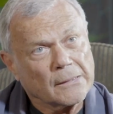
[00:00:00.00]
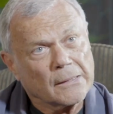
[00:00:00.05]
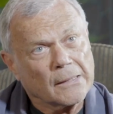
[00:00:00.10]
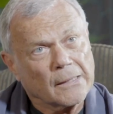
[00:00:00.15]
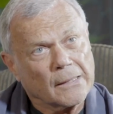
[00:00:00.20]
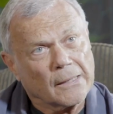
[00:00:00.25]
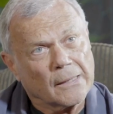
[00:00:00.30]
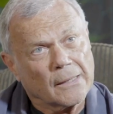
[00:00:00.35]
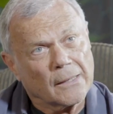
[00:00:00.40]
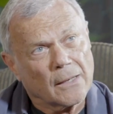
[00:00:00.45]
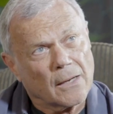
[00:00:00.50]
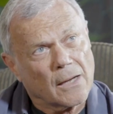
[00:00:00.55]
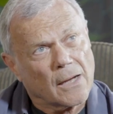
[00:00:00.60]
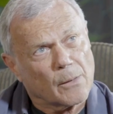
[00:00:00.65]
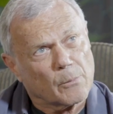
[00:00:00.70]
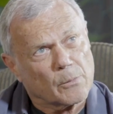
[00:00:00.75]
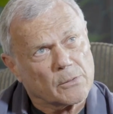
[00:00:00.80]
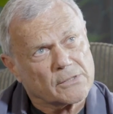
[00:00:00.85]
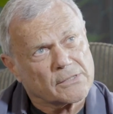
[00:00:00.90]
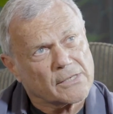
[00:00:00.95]
I
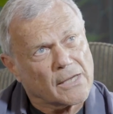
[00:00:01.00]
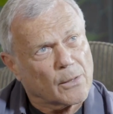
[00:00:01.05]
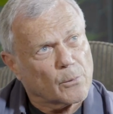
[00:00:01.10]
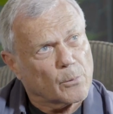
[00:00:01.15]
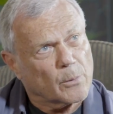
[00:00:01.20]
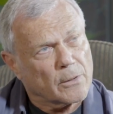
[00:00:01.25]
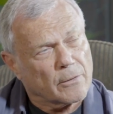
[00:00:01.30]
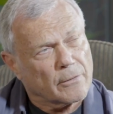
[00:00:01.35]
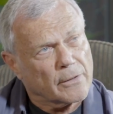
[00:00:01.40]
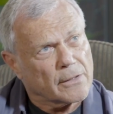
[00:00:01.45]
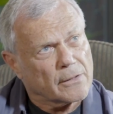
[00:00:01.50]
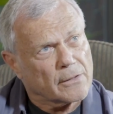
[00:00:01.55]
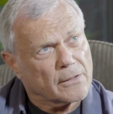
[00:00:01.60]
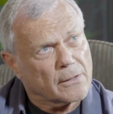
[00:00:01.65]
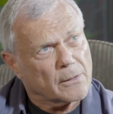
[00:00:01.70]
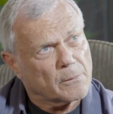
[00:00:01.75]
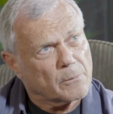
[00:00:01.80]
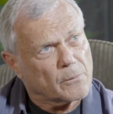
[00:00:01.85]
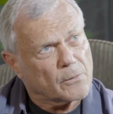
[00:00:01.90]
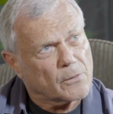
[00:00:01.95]
would say we're in
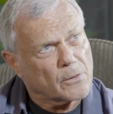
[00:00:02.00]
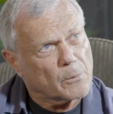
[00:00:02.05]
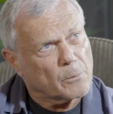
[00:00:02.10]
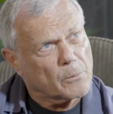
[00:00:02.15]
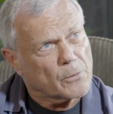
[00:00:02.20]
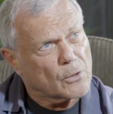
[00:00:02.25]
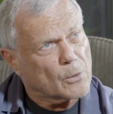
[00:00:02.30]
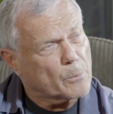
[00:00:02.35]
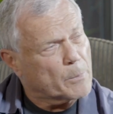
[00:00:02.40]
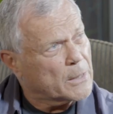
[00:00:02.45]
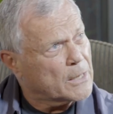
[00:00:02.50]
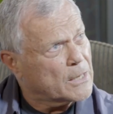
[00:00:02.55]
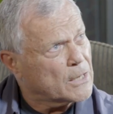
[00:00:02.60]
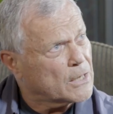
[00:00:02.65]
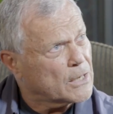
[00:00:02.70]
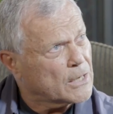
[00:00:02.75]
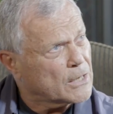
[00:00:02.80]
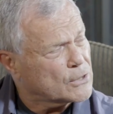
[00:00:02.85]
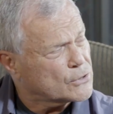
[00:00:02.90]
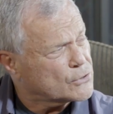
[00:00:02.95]
the
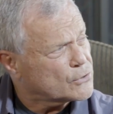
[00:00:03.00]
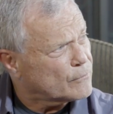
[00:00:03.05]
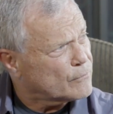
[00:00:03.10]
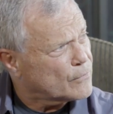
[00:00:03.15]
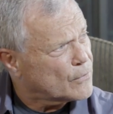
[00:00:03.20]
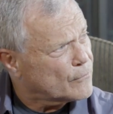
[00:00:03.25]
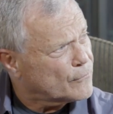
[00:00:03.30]
beginnings of the